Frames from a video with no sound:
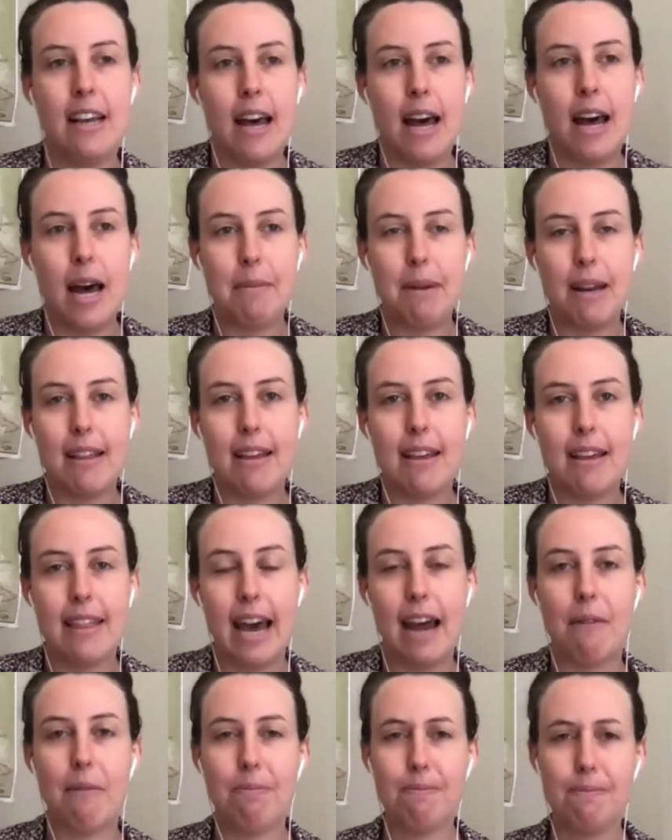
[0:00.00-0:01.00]
And I think
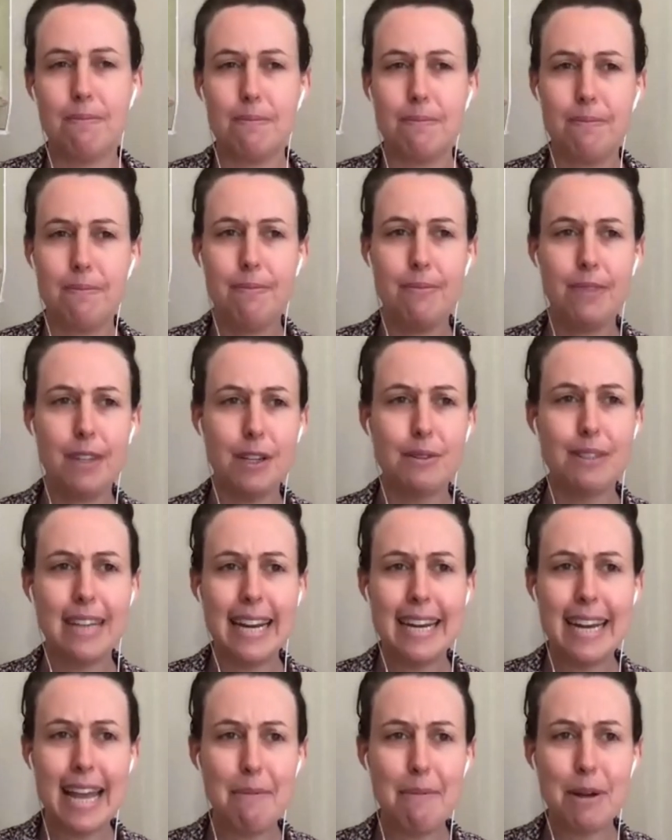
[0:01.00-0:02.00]
that
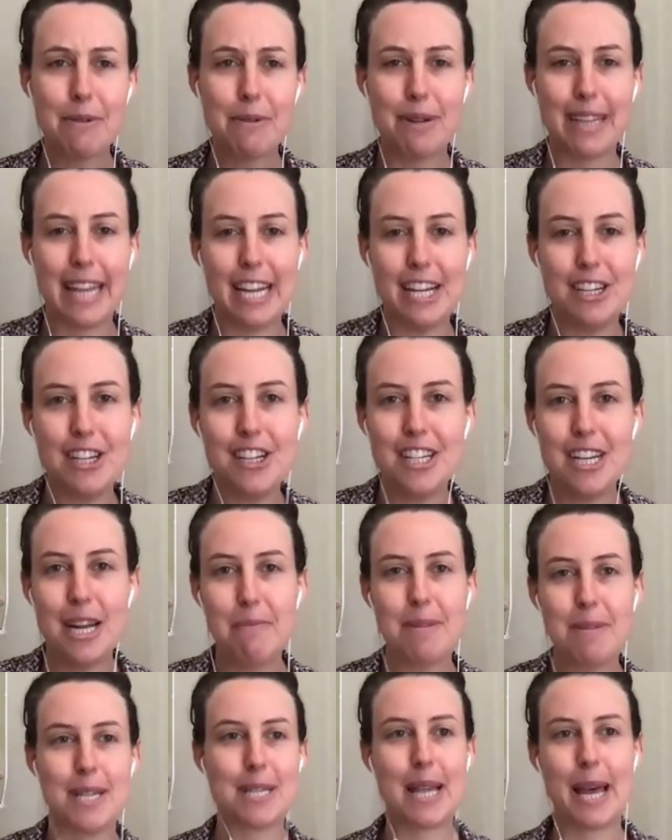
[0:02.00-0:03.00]
dynamic
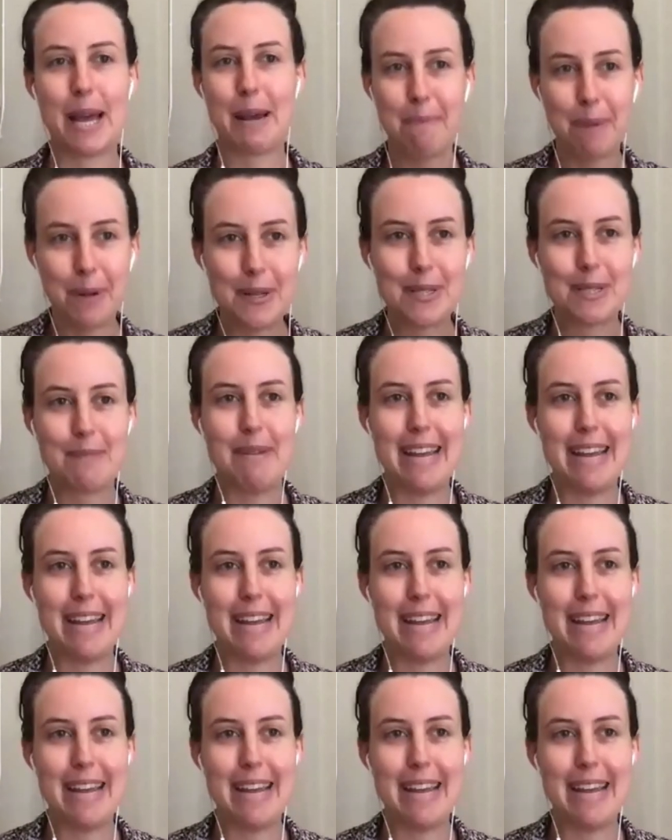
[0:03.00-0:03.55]
relationship just like pulls me